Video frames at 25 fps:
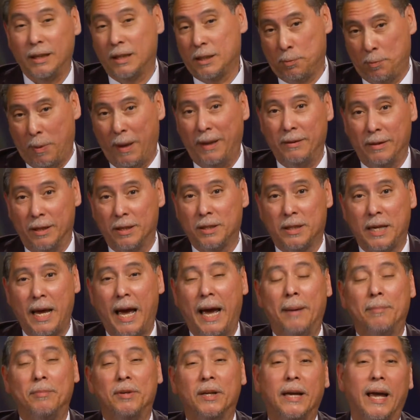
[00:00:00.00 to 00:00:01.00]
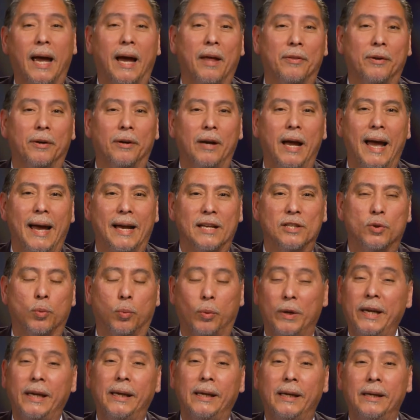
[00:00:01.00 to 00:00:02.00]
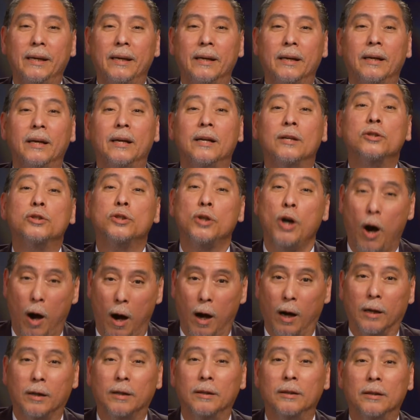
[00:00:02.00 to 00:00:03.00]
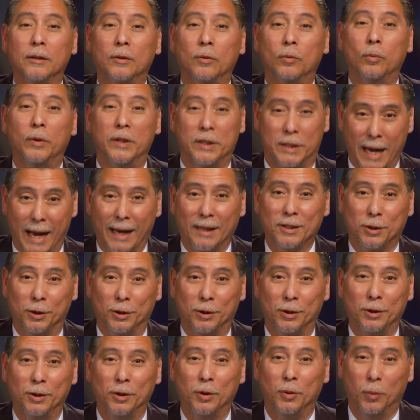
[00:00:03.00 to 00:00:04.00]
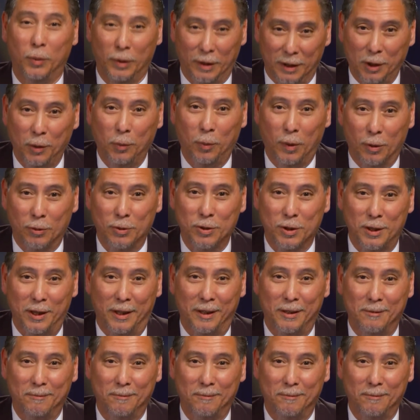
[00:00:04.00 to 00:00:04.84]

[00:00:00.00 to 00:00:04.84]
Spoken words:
spend this time together as we talk with Dr. Willie Wilson.